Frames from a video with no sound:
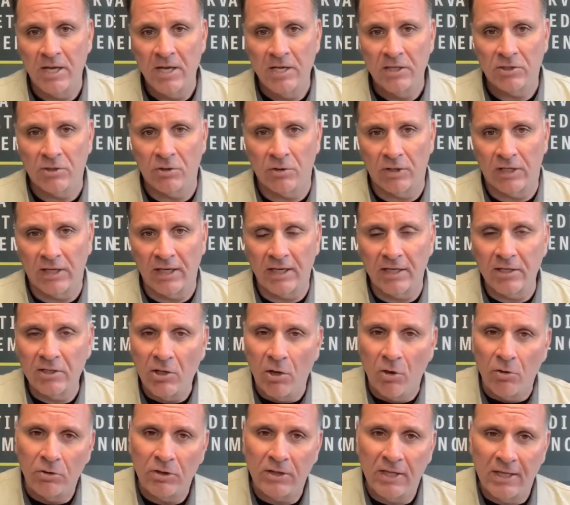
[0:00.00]
So again,
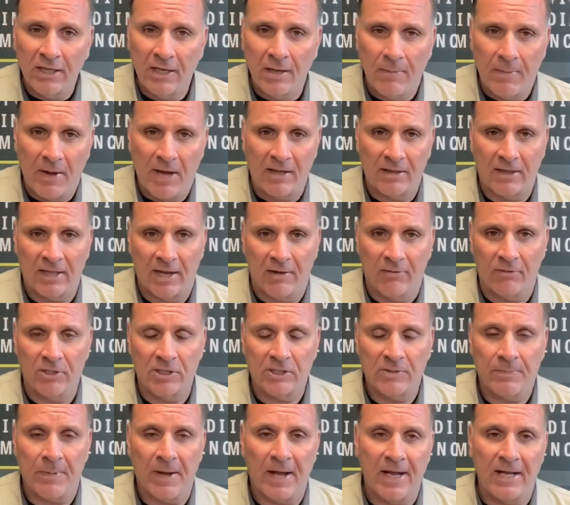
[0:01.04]
don't think about that
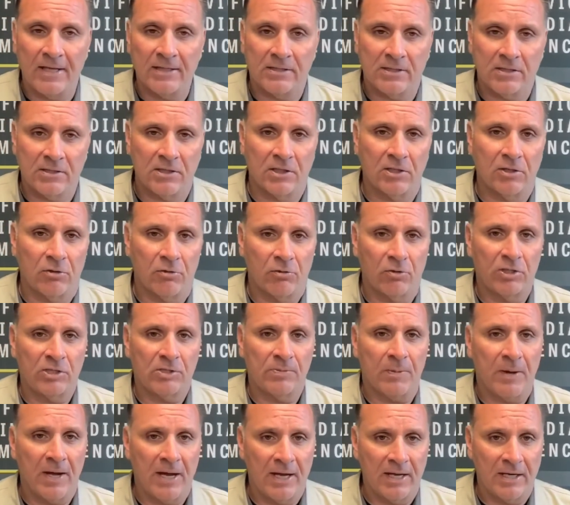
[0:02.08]
response as that you're
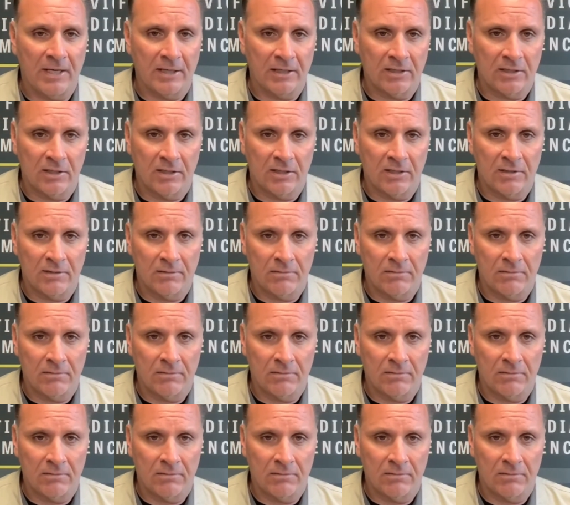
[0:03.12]
responding to